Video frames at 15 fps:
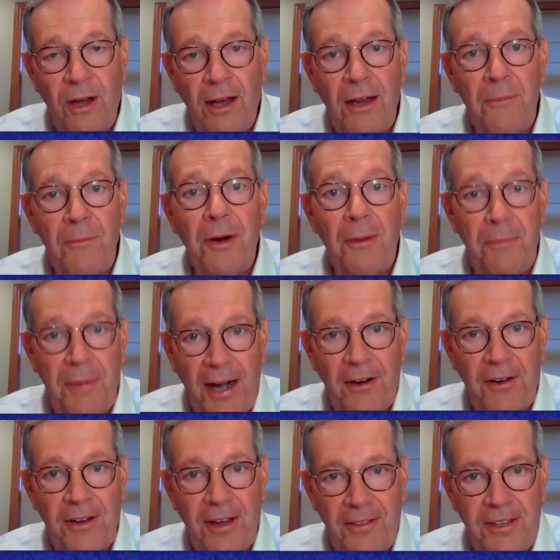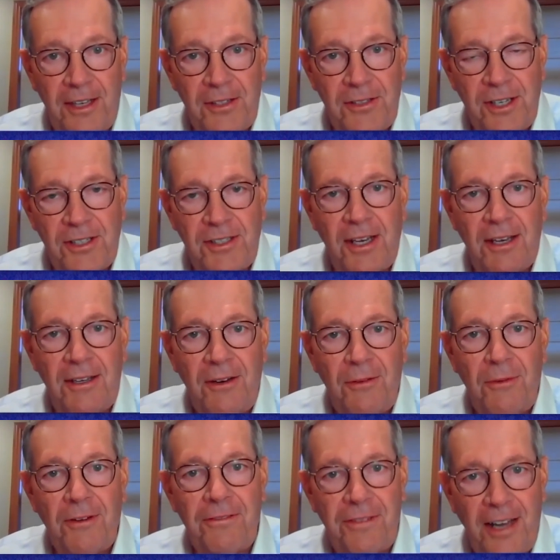unprepared on this is a
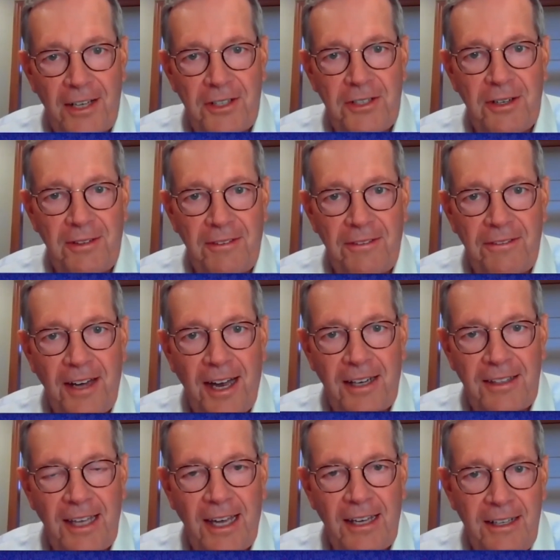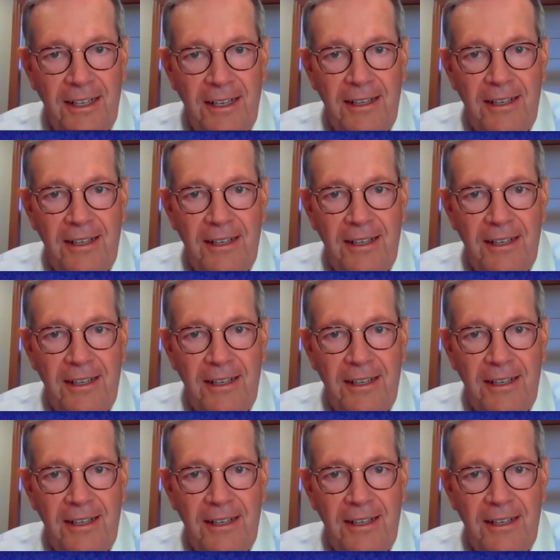reflection of the fact that